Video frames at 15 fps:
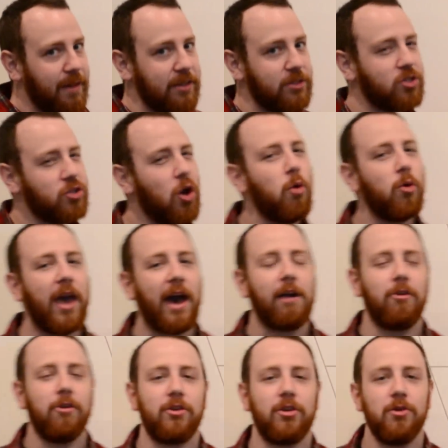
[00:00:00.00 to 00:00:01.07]
And that's so
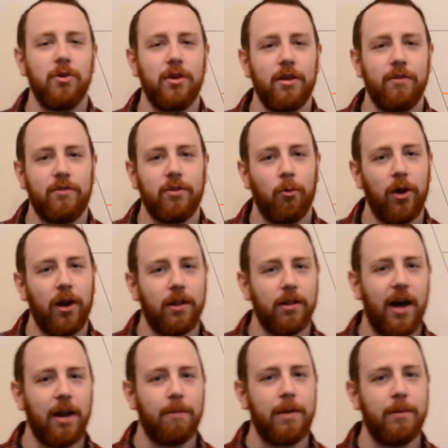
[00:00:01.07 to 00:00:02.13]
counterintuitive to what a
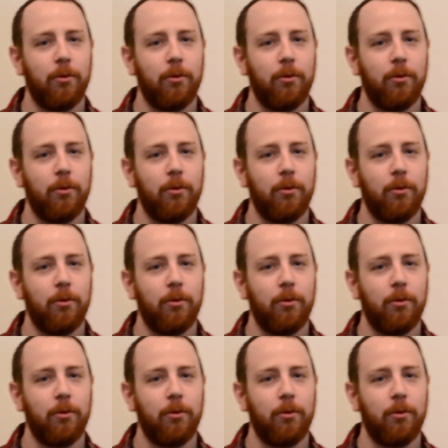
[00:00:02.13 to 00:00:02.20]
lot of